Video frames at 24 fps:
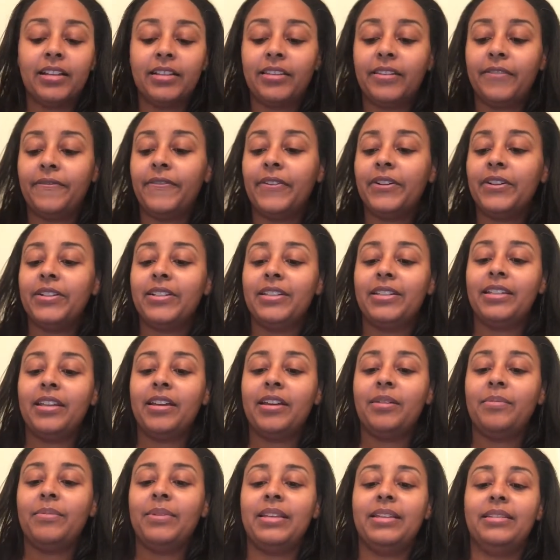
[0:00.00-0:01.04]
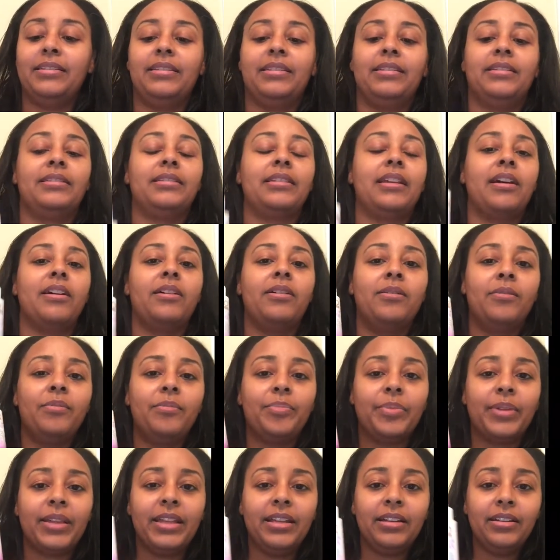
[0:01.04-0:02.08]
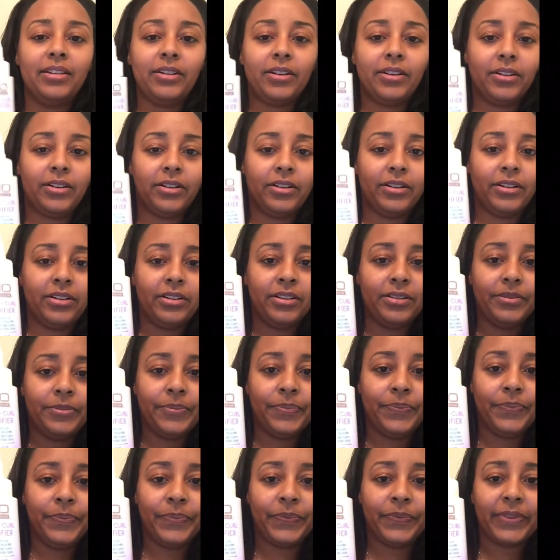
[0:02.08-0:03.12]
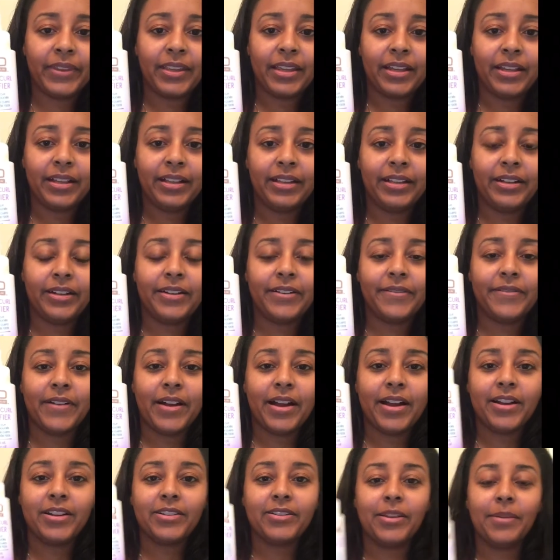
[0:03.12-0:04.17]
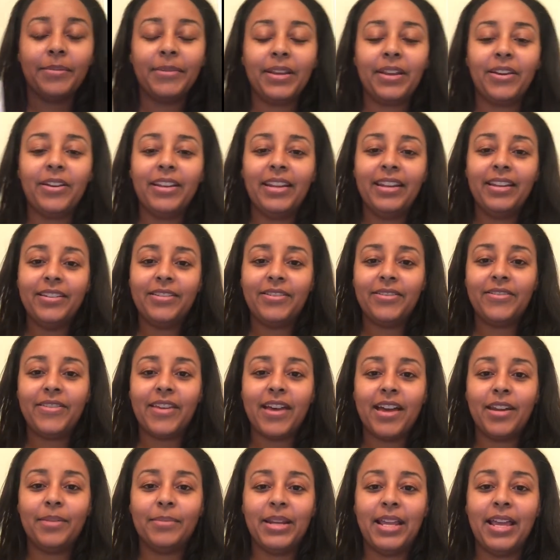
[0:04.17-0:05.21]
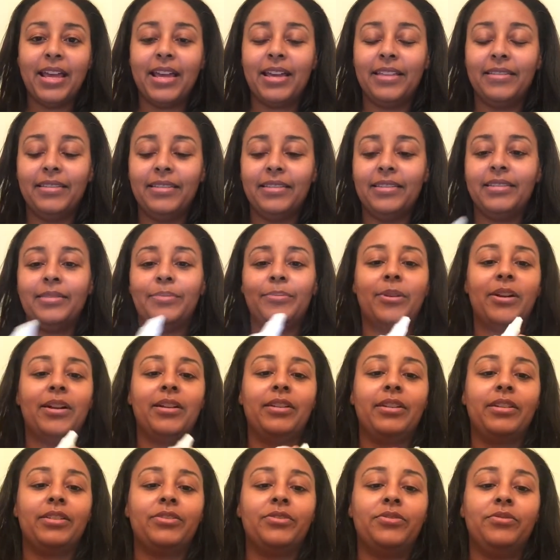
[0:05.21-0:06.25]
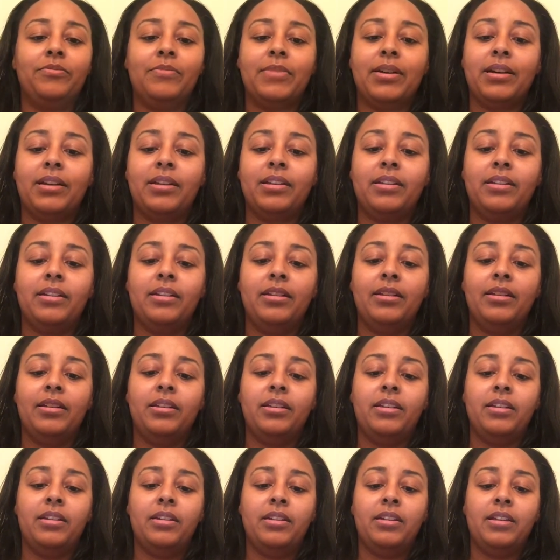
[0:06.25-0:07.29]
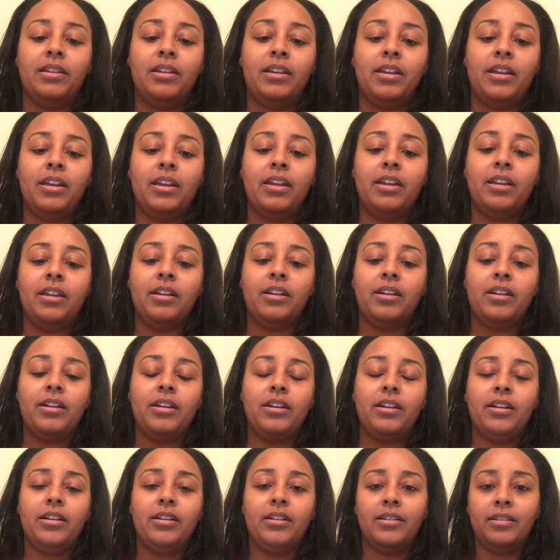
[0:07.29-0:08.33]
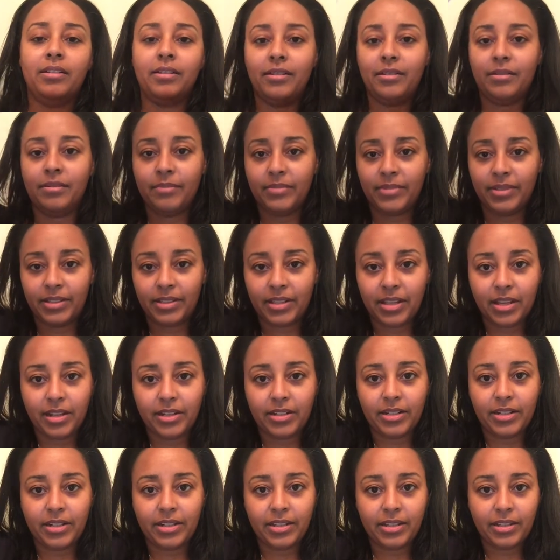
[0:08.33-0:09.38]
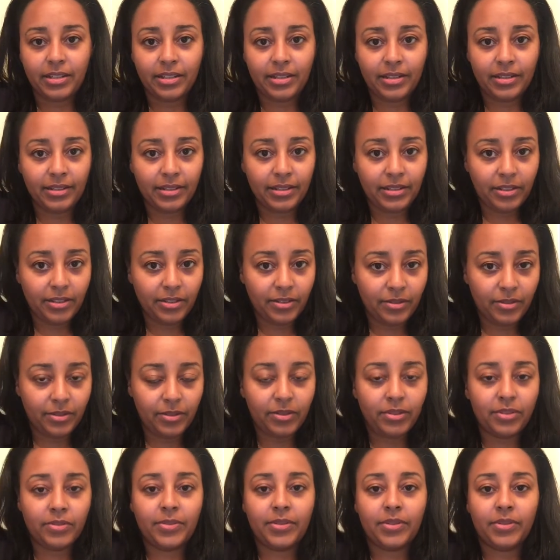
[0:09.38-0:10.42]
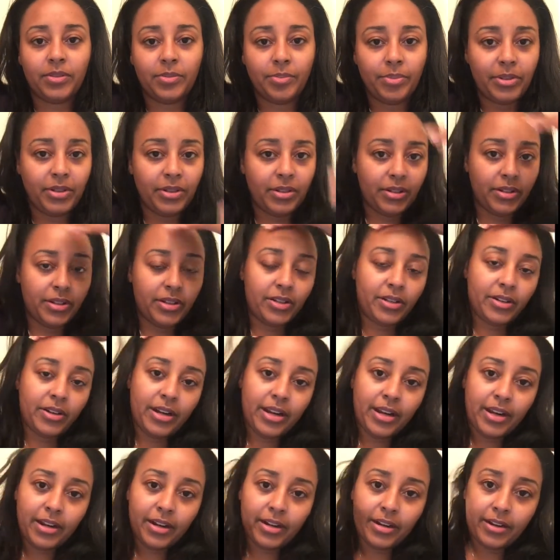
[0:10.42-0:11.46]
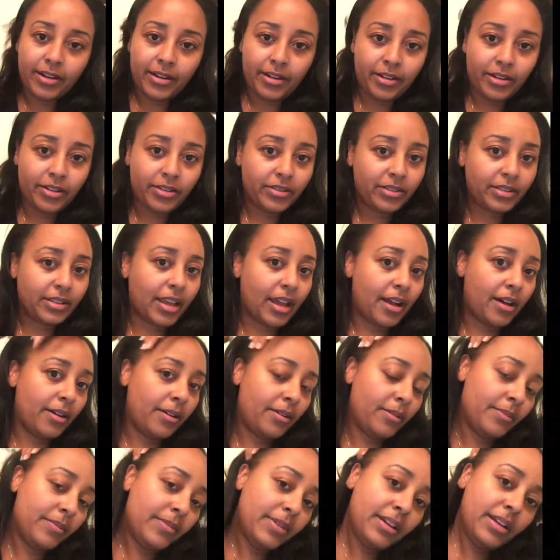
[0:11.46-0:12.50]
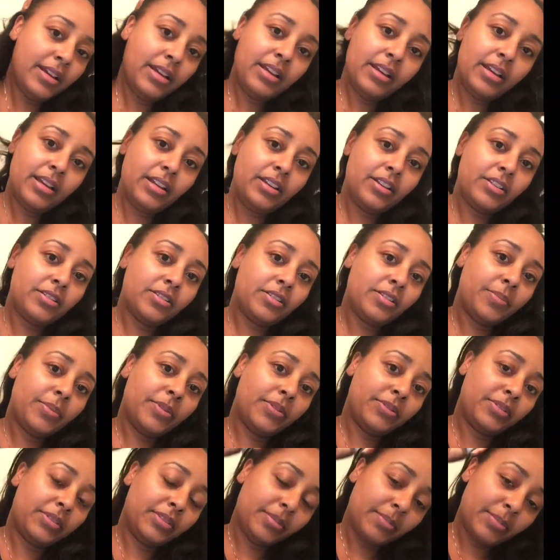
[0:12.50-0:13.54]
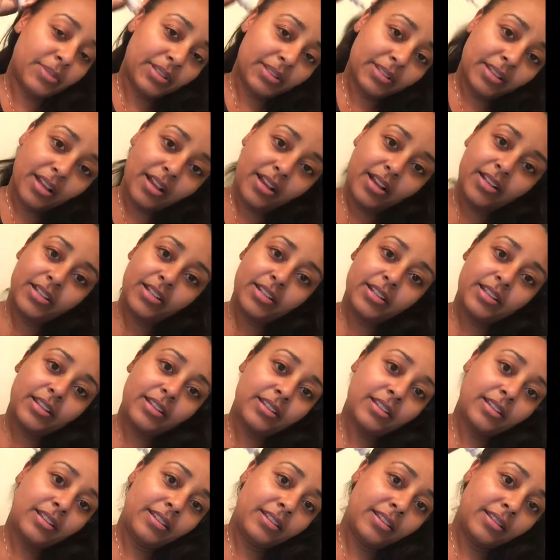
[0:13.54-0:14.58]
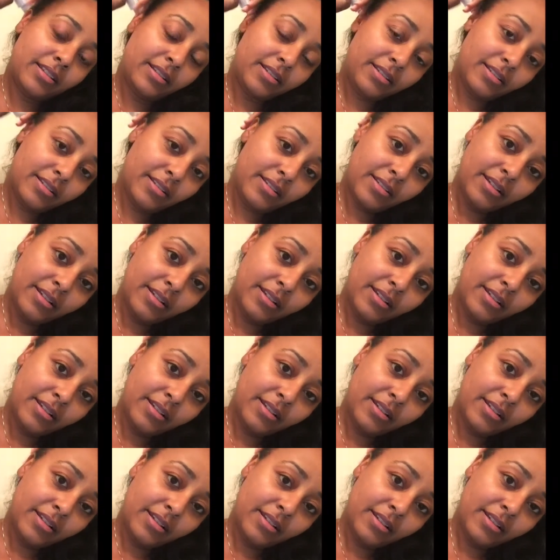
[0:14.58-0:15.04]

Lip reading: The first step is the Scalp and Curl Clarifier, so I'm going to go ahead and do that. I'm going to add this product to my hair, massage it in. It says you're supposed to put it on your hair and your scalp, and you're supposed to massage it in